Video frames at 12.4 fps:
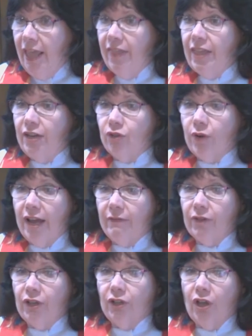They
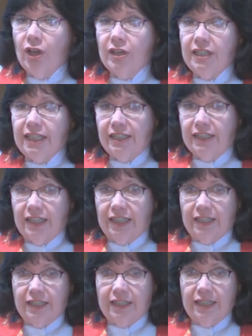traveled a long
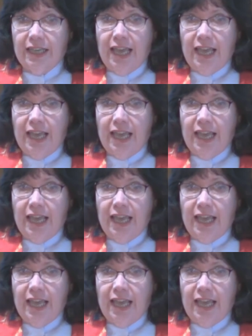distance.